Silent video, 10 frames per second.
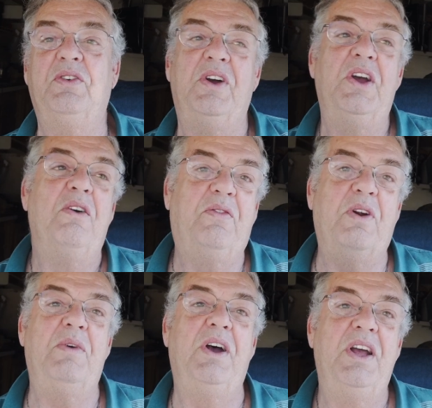you know,
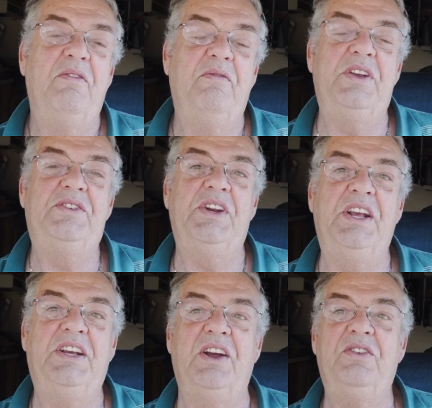from a
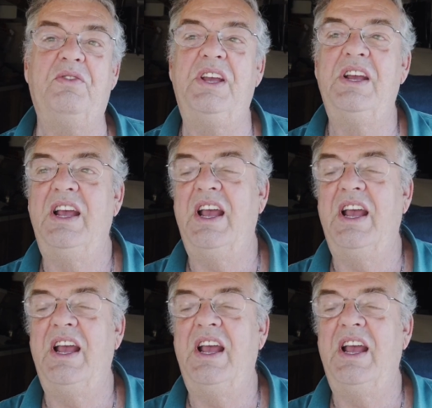visiting country.